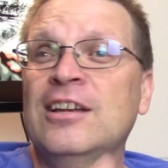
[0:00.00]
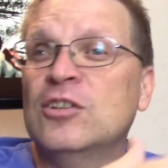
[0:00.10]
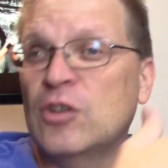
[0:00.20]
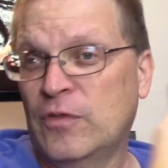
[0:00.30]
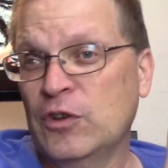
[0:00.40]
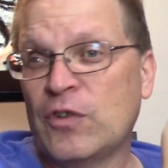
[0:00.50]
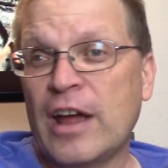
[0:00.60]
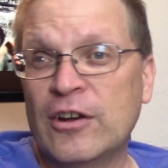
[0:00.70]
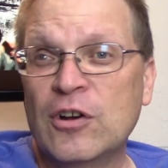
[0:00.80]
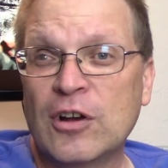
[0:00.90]
So if you
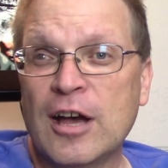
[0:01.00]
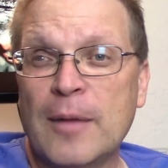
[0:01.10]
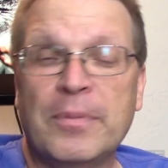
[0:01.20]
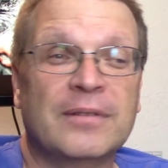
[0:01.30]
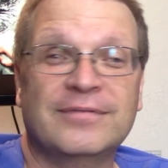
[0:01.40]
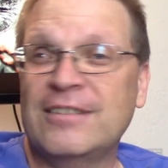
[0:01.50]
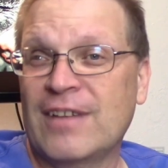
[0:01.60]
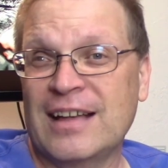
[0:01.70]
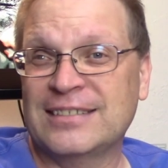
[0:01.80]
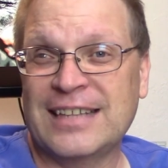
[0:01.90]
try to hook up, you've
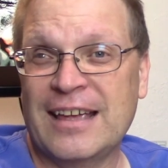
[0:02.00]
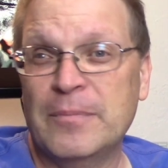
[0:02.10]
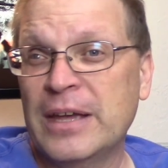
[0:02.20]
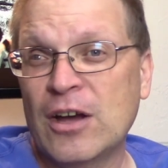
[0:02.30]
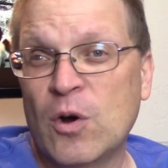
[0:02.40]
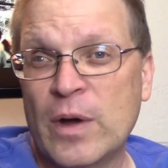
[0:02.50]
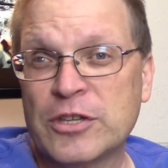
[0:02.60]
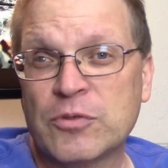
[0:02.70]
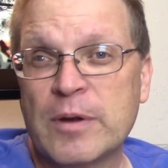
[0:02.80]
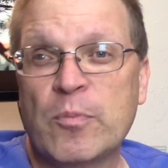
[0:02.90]
got say
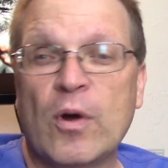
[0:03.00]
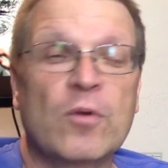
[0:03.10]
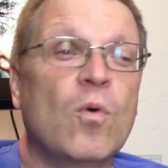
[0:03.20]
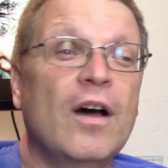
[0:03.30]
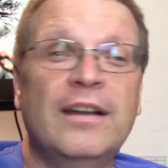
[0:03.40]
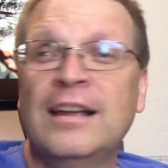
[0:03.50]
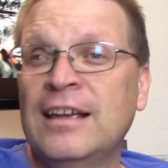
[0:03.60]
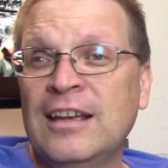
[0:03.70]
AmigaOS 3.1,